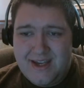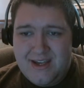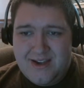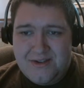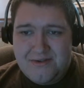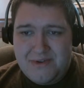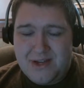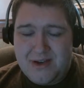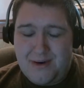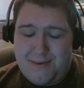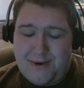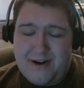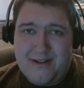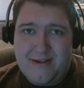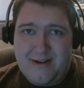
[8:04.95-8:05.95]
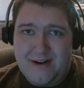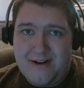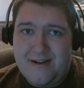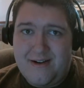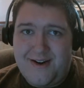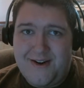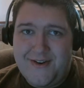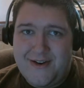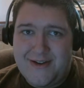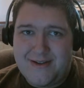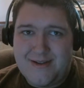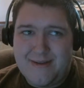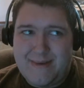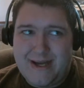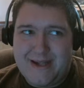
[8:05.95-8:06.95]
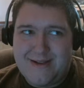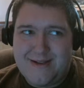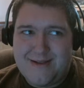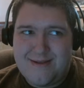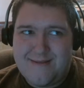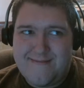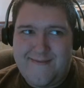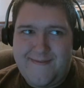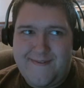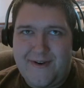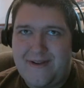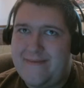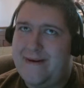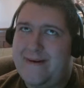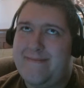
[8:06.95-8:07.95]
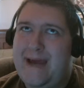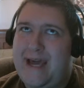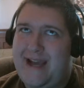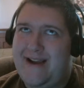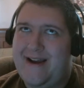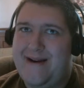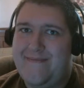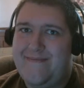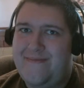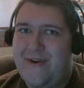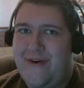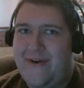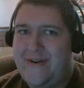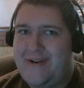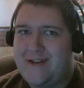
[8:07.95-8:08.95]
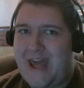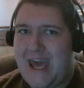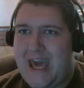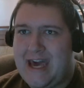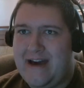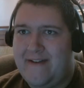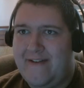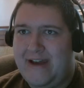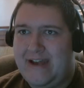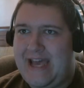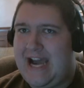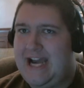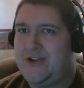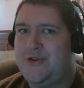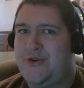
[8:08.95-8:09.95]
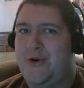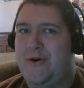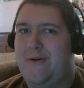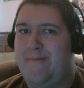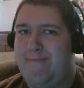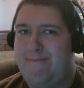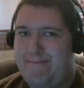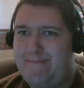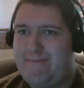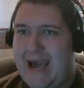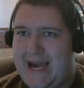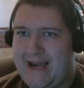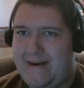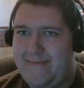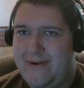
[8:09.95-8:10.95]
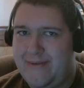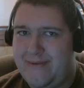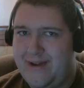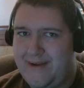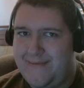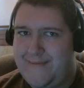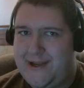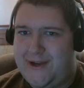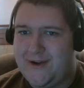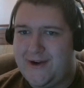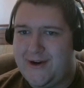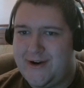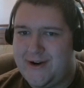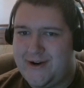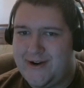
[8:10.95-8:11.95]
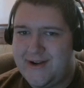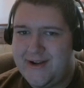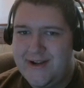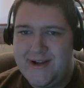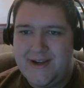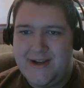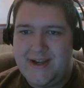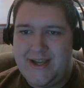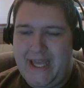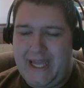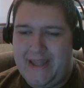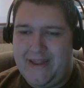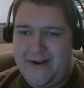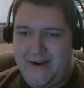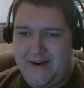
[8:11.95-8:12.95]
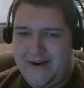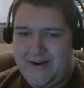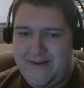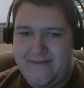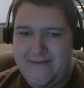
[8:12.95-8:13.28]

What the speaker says: restore points aren't always the best form of backup. Always have an actual backup of the computer. Either,